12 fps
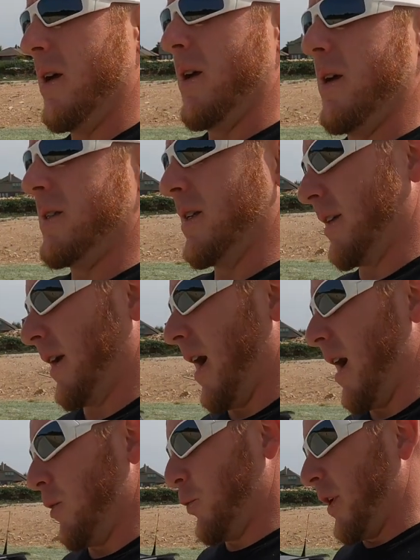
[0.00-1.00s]
since I
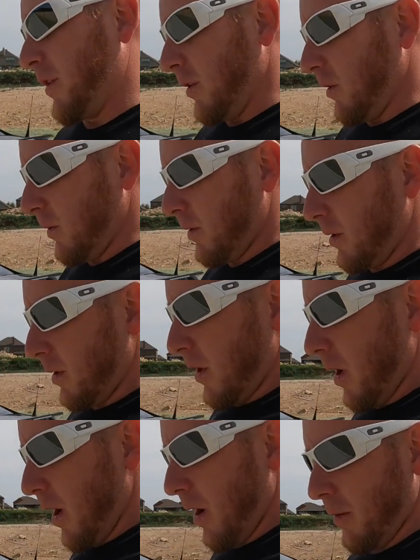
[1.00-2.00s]
got retuned,
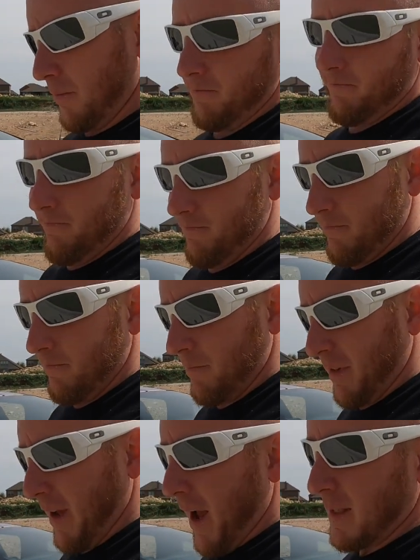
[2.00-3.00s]

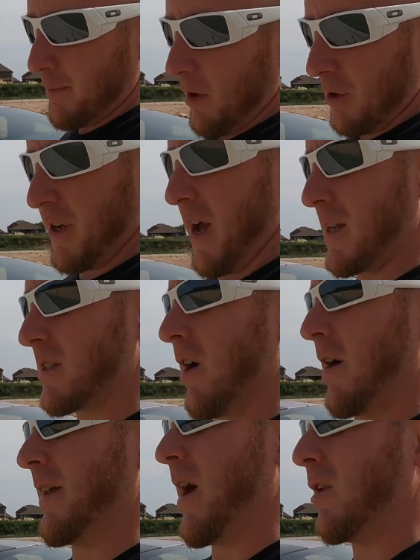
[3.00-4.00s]
the gas mileage has
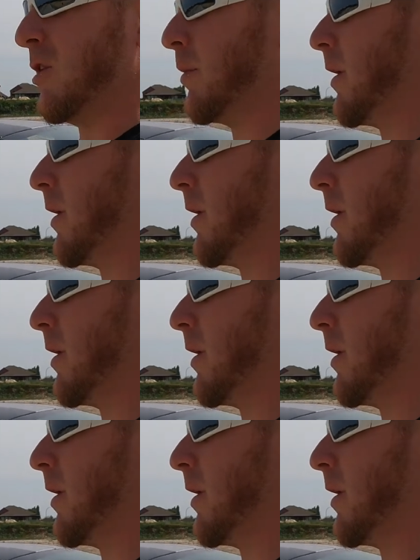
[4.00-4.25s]
gone down a little